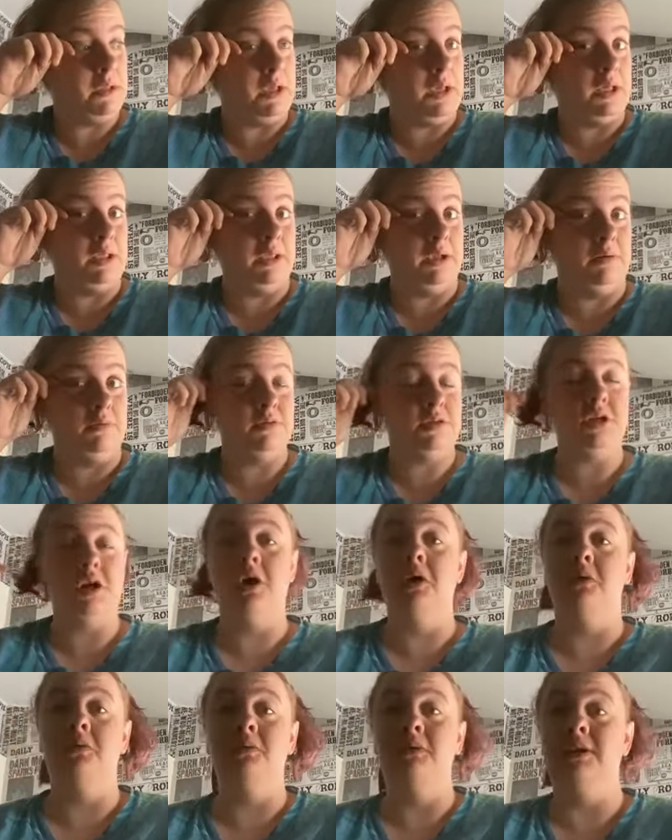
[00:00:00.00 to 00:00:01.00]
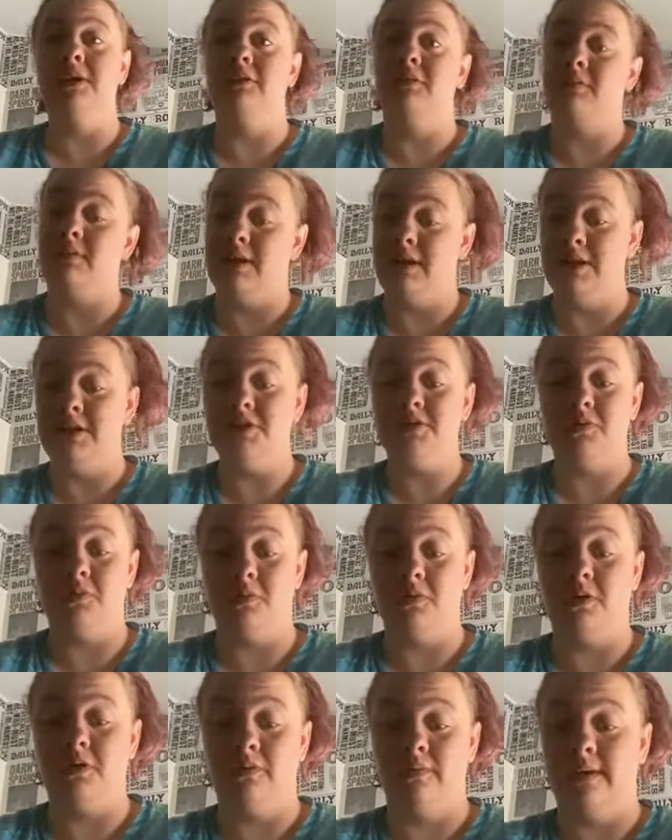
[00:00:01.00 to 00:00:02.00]
and that was only a really short
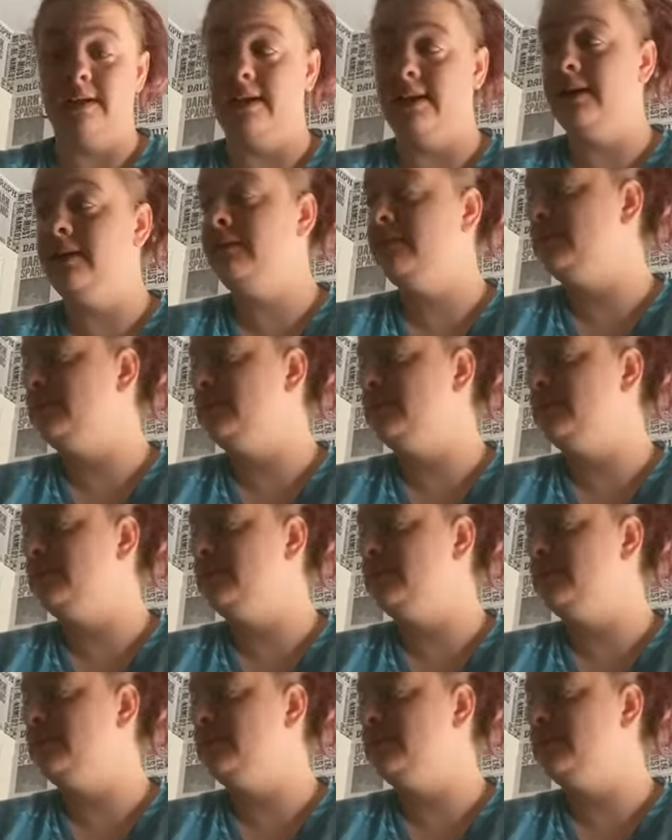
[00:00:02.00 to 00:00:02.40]
novella.